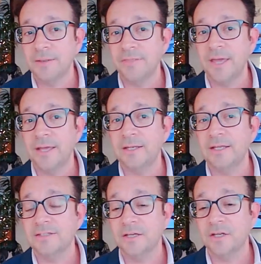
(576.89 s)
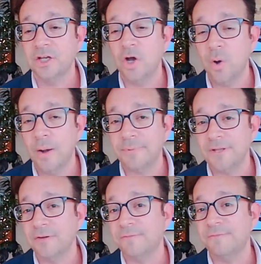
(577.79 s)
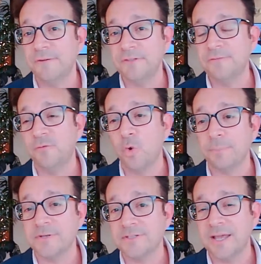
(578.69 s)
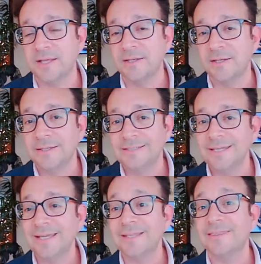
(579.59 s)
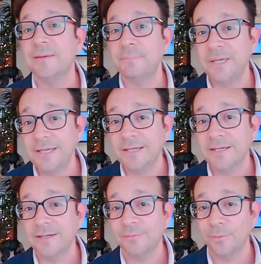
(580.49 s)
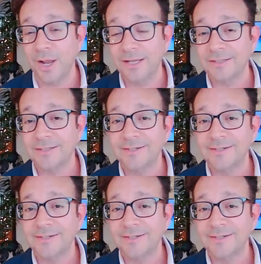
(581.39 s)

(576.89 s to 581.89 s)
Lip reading: then it's going to go up another 54% to hit the peak, right?